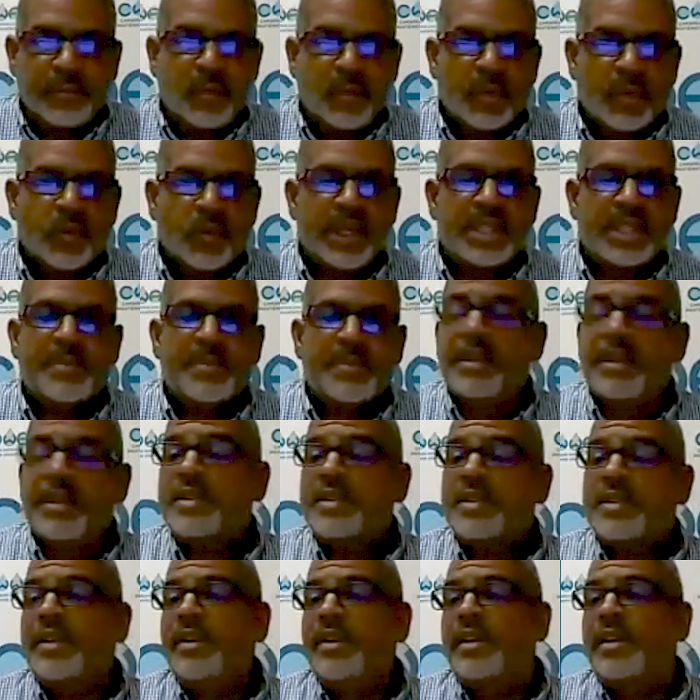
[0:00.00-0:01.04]
Waste pickers
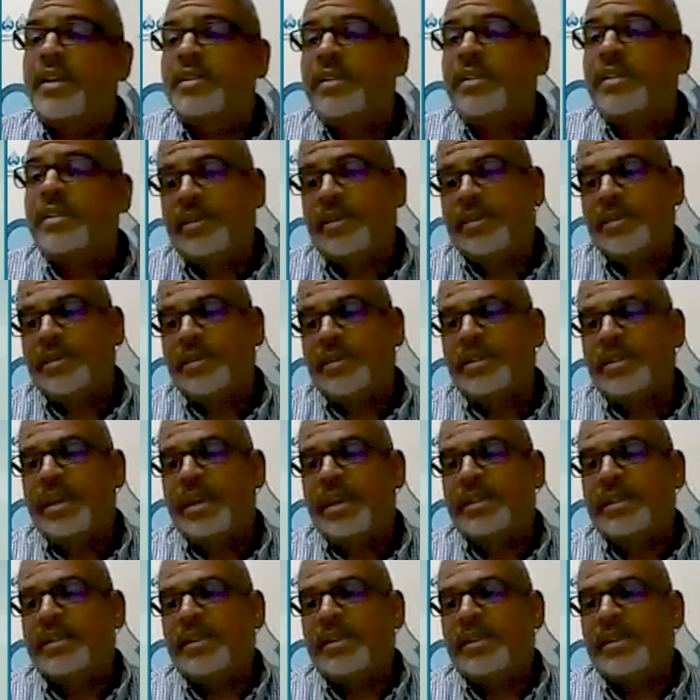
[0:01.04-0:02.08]
are not allowed on
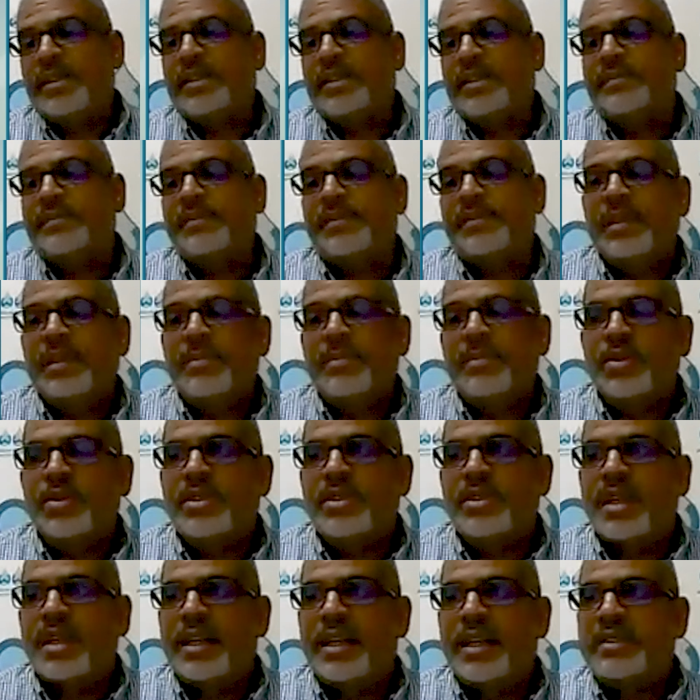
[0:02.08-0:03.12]
site, and thankfully in most
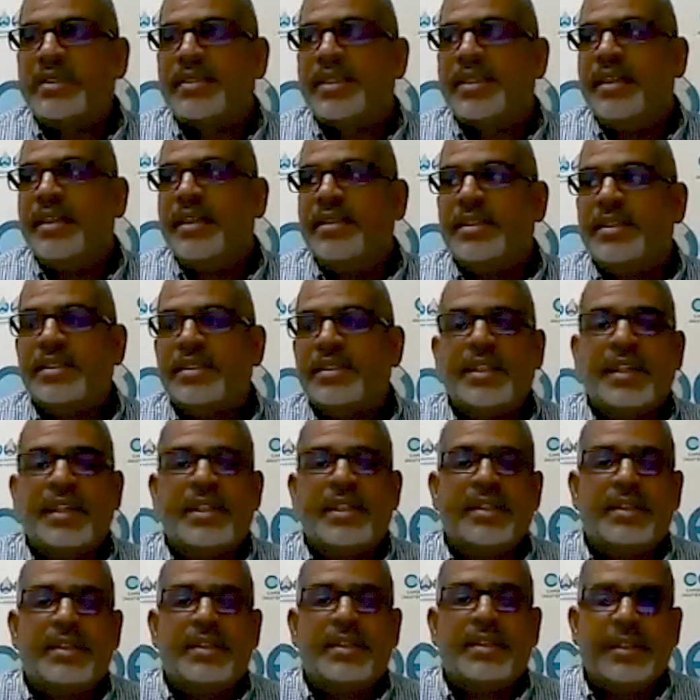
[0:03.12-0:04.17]
sites they
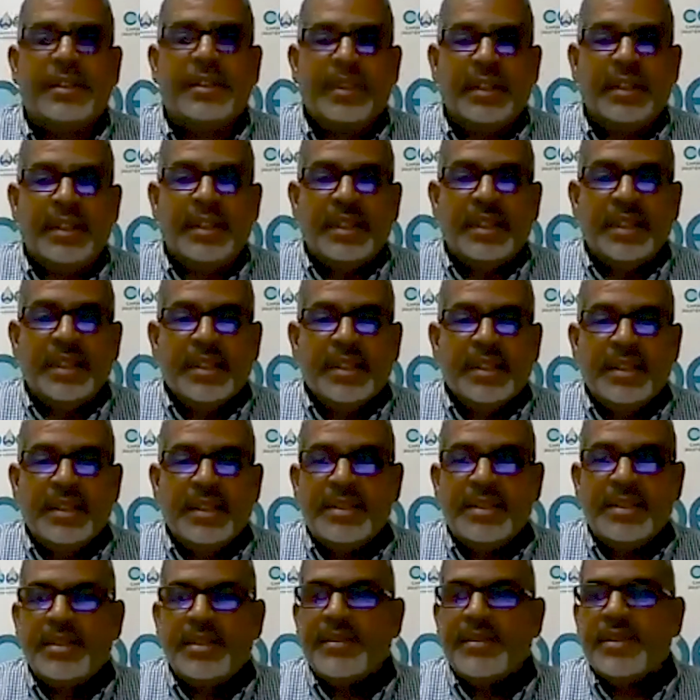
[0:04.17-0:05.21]
understand the
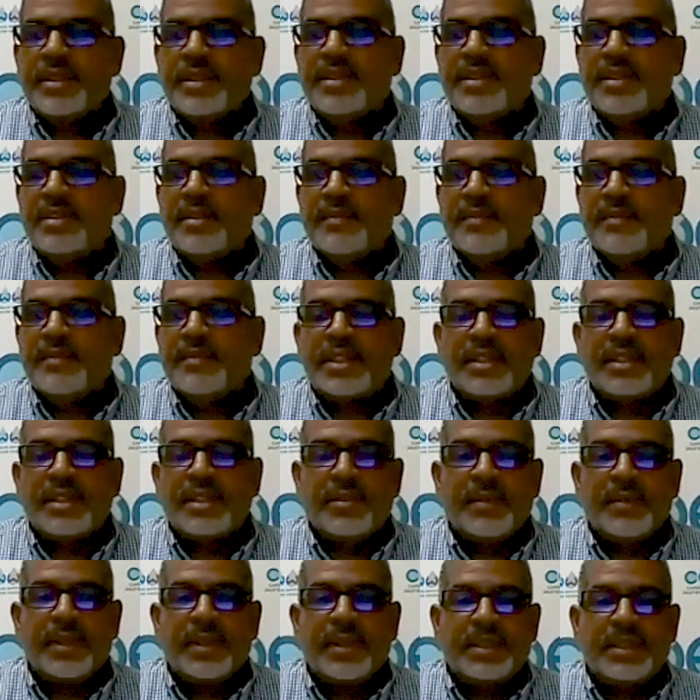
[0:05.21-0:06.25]
seriousness of the
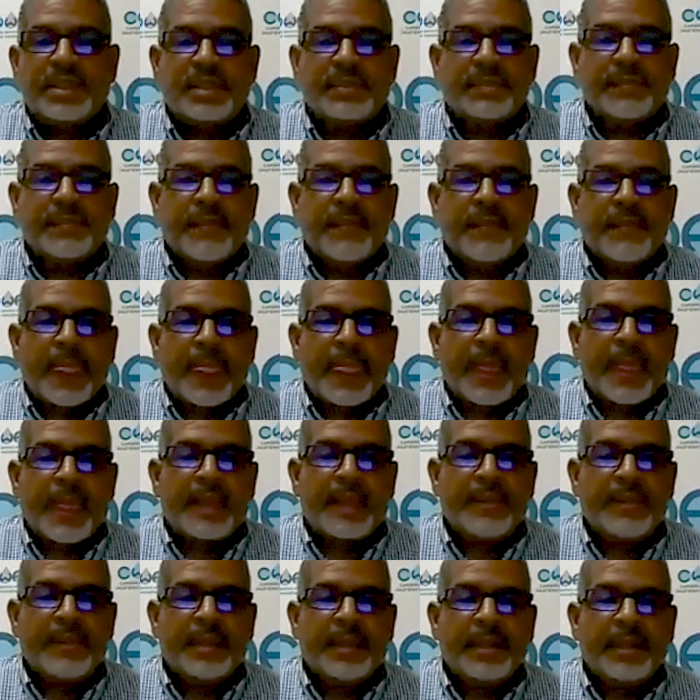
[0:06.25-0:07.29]
situation,
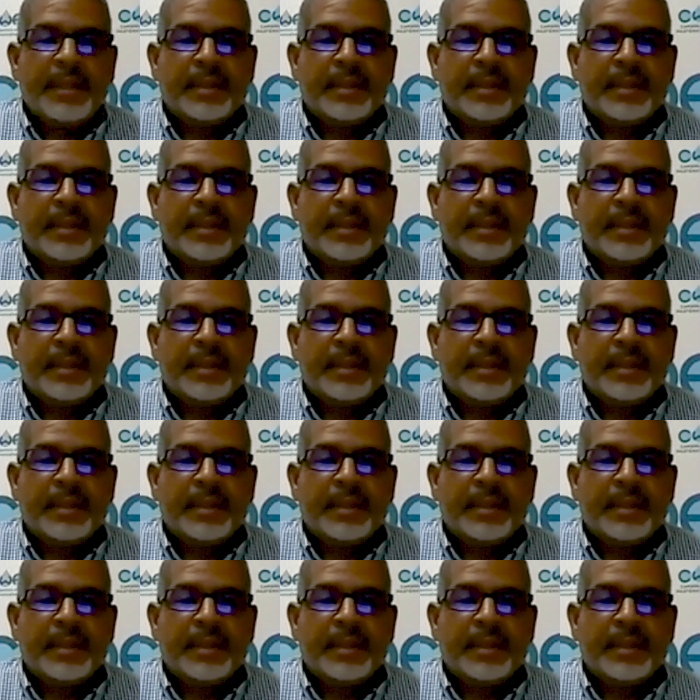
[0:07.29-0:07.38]
and they